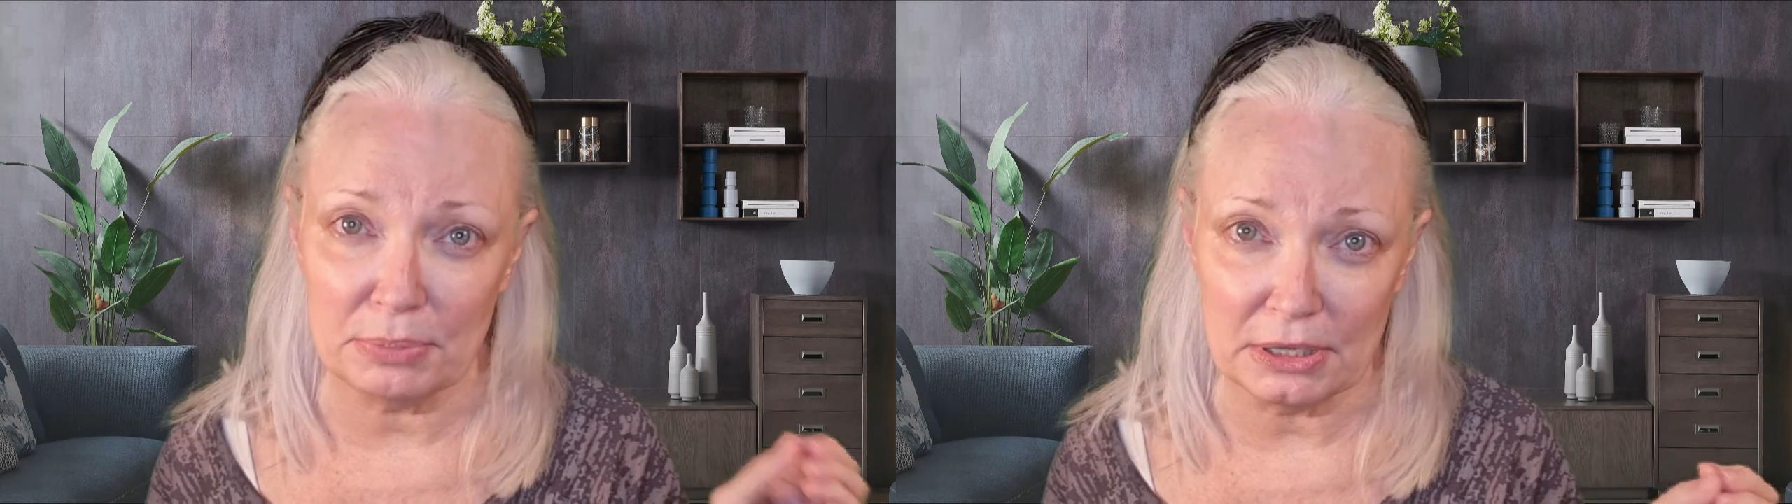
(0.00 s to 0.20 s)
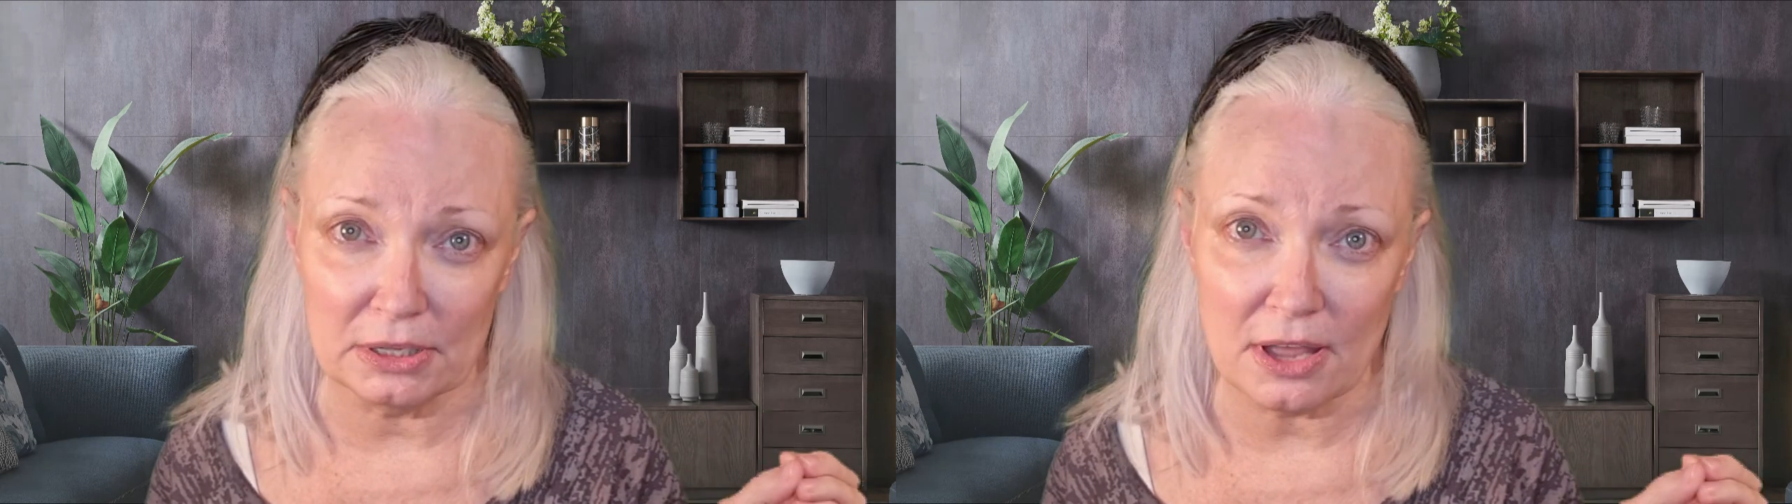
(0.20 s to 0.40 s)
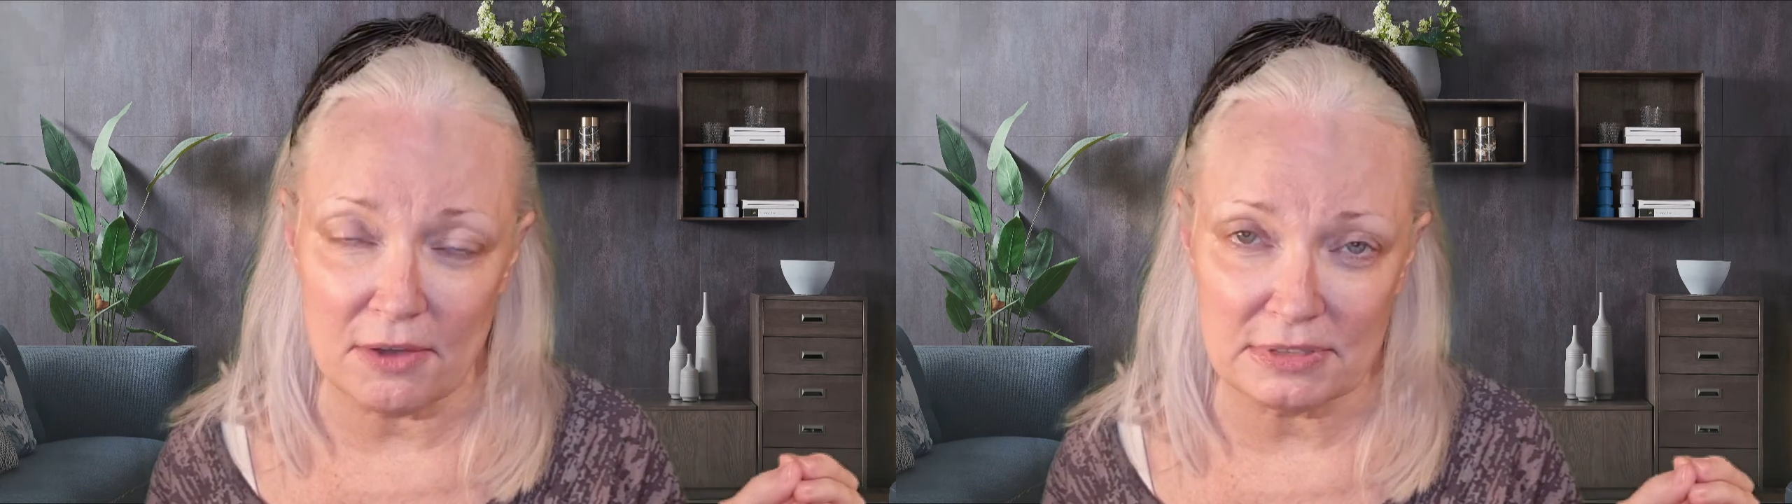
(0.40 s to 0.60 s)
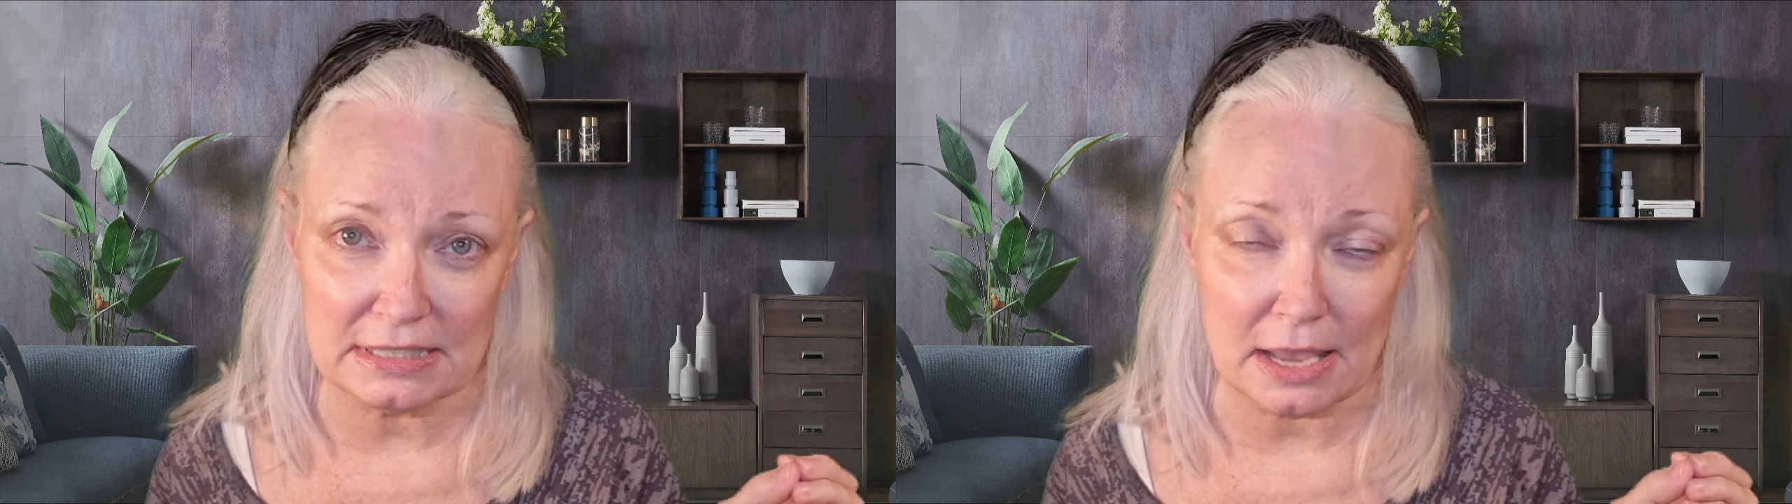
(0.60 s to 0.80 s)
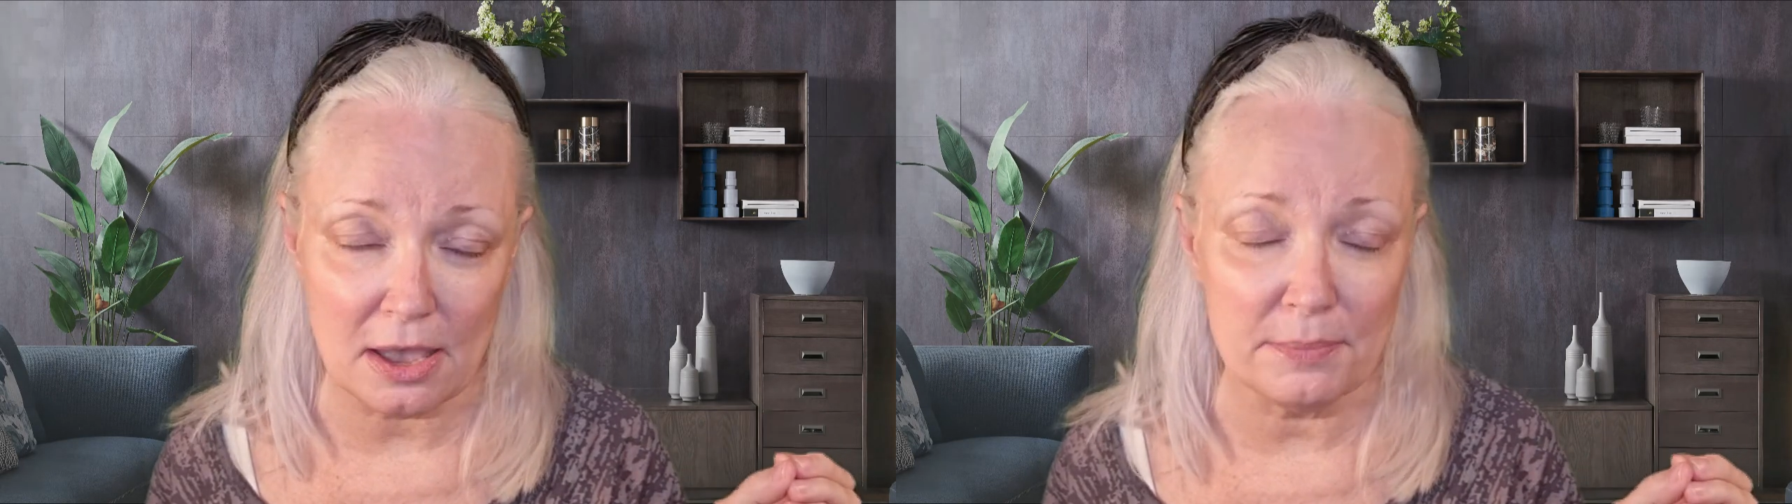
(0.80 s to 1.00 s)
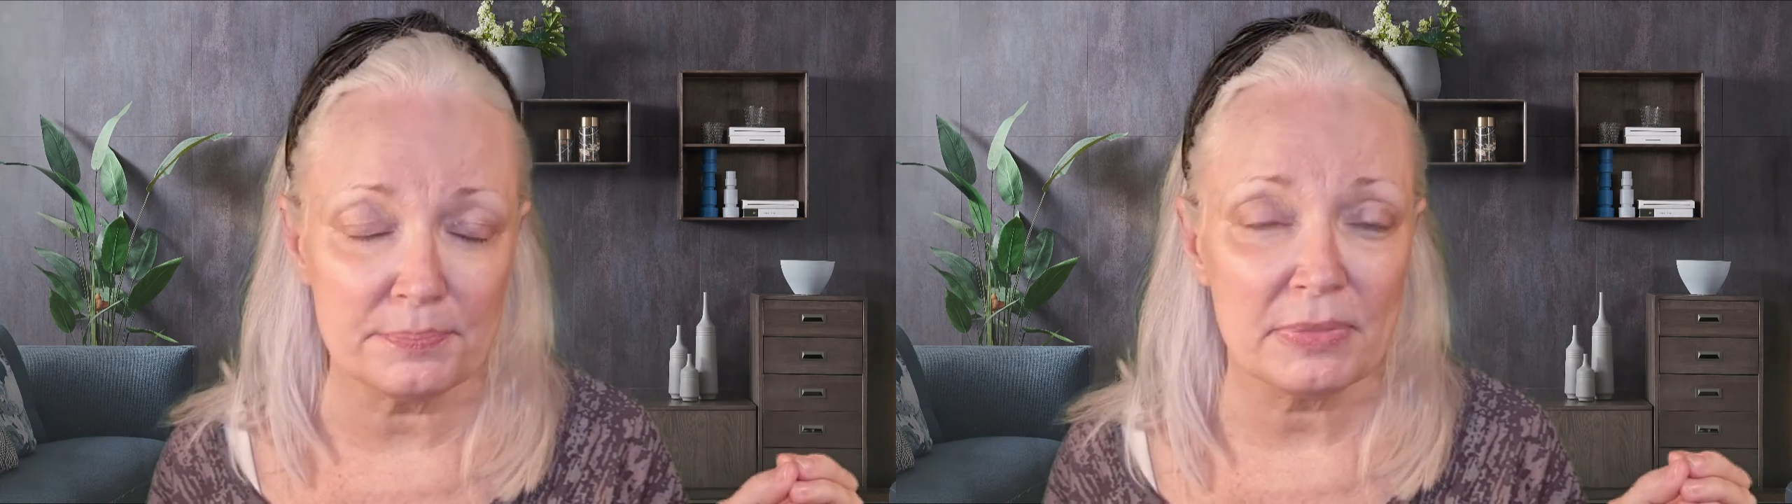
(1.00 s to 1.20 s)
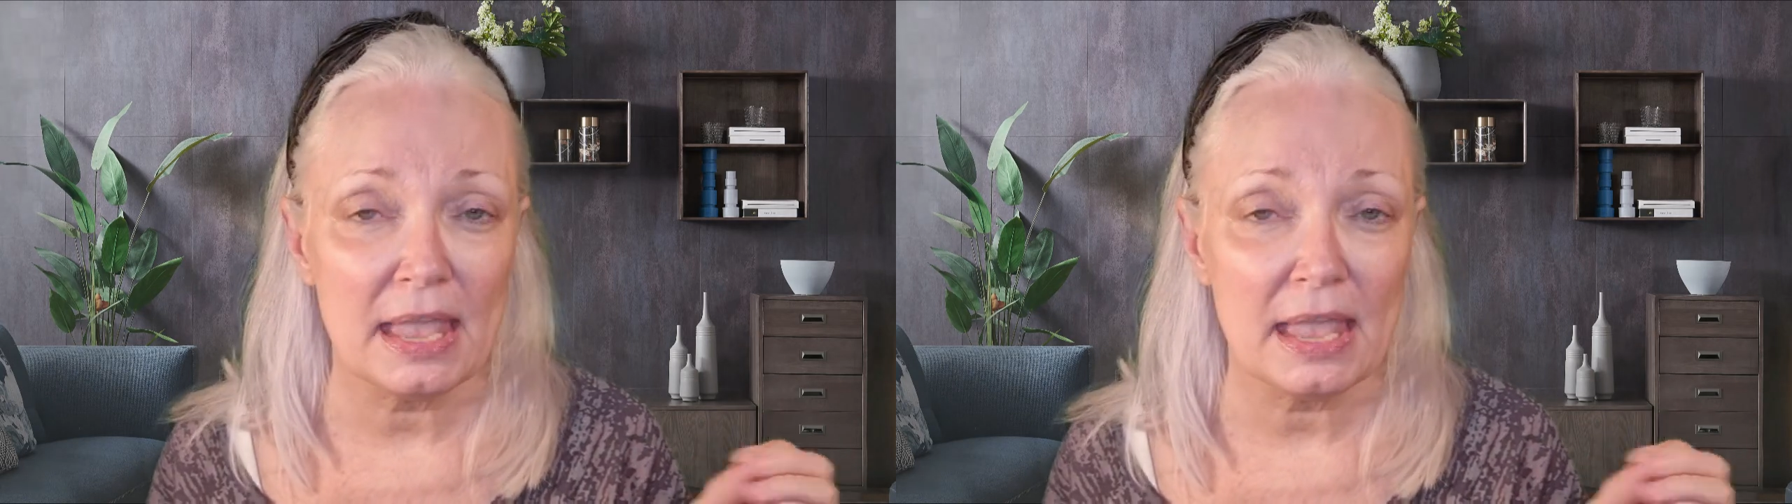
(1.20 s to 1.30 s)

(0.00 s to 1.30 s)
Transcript: peel off some.